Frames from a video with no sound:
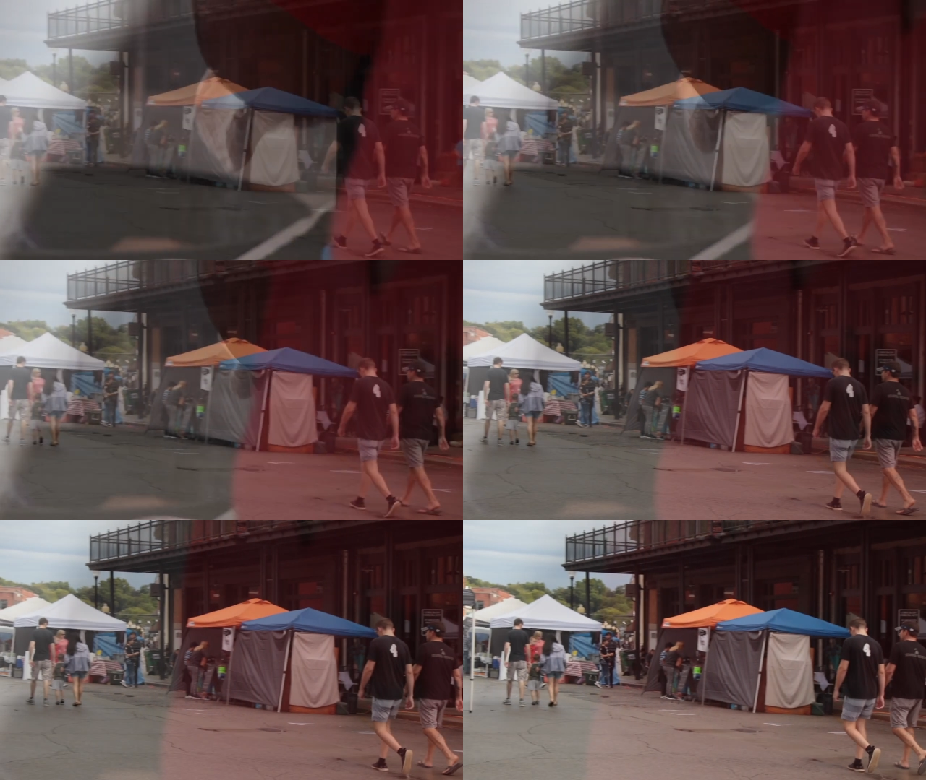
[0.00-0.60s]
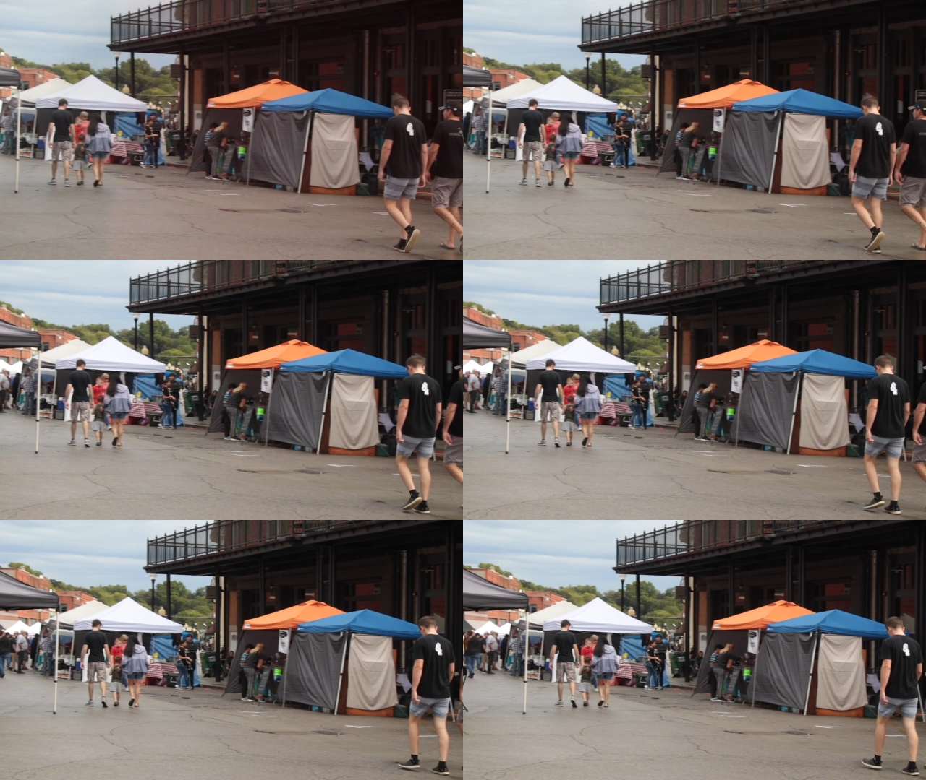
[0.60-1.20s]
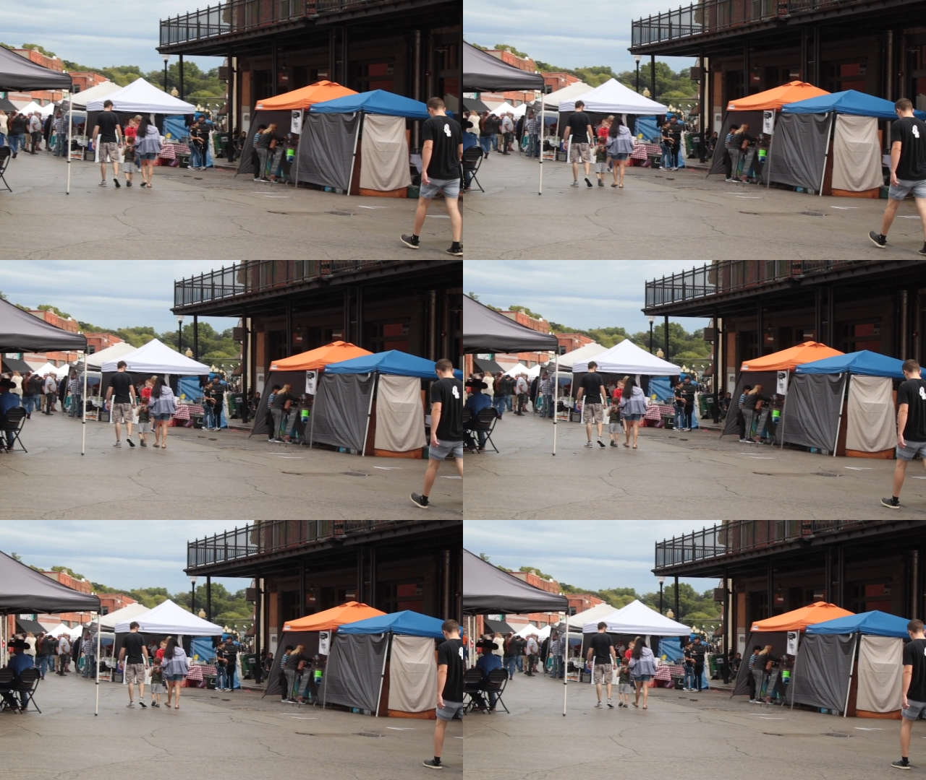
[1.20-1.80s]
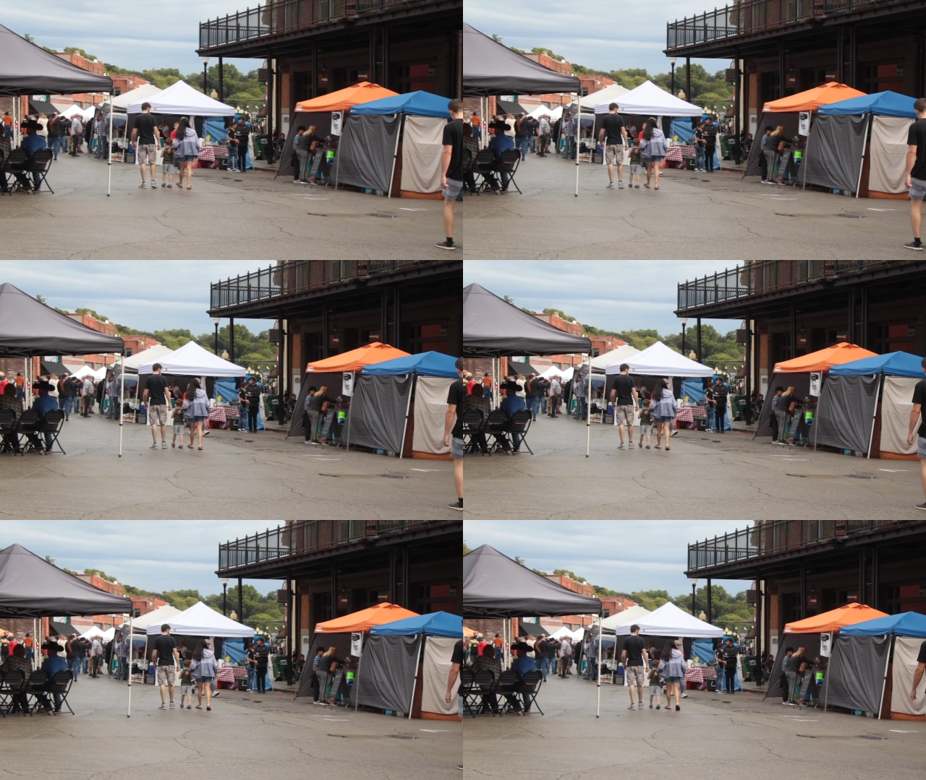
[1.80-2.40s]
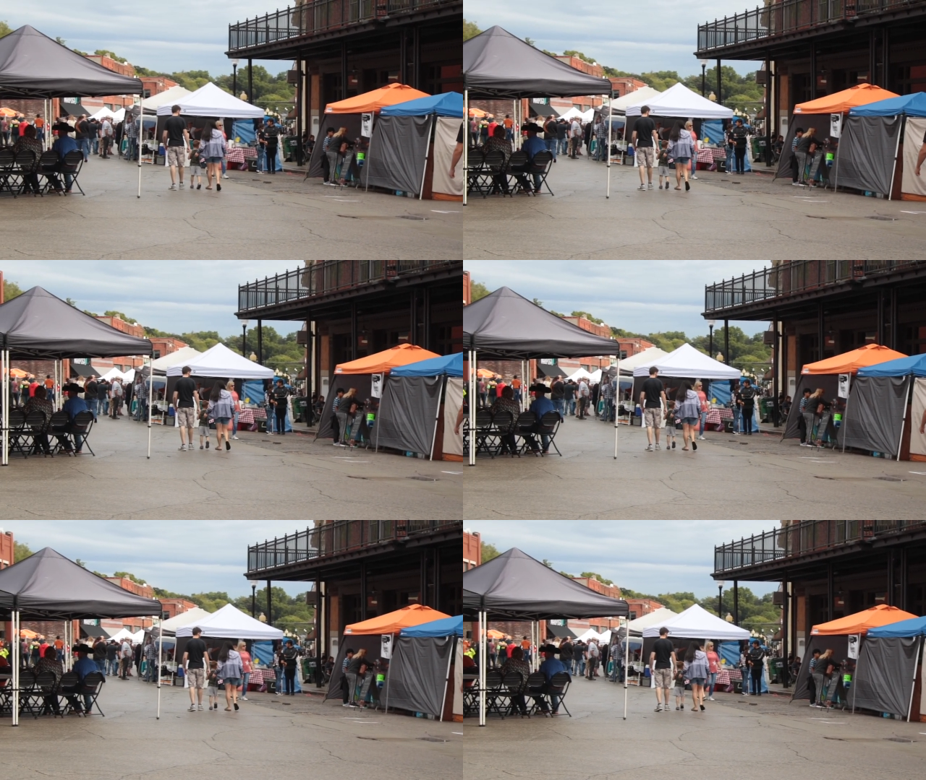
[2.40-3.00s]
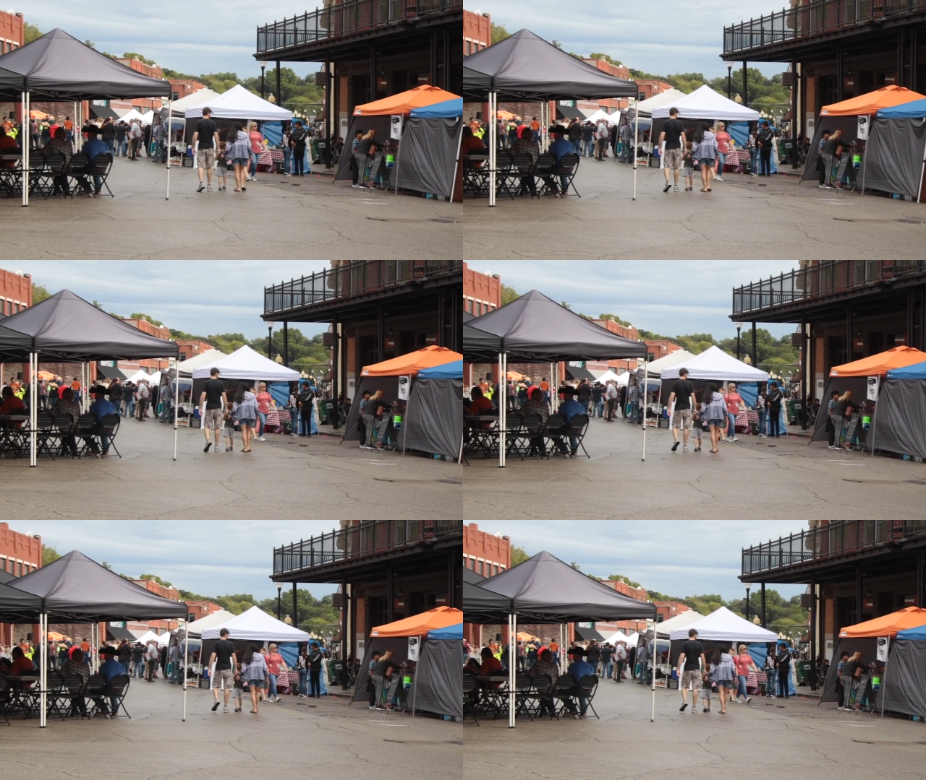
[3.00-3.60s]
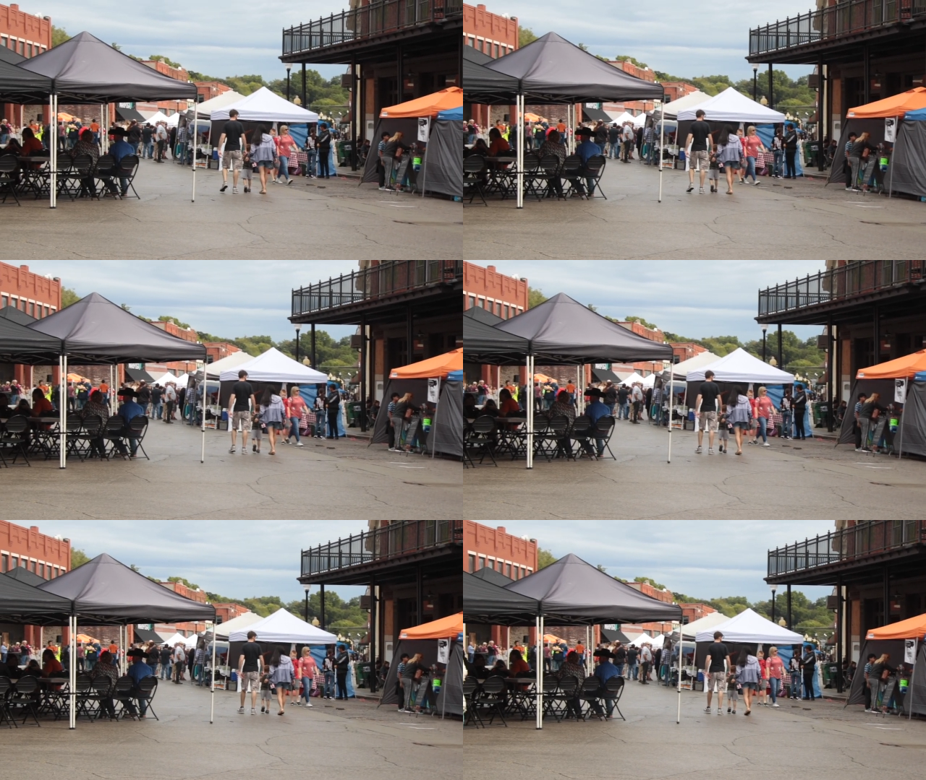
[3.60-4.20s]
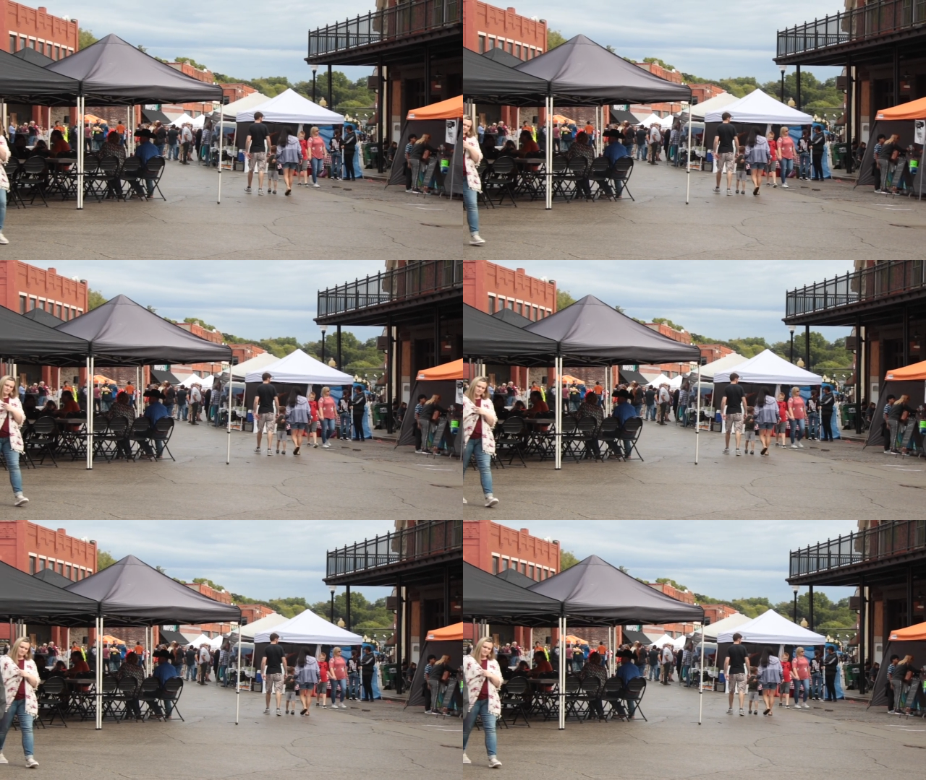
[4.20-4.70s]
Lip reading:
(no speaker visible)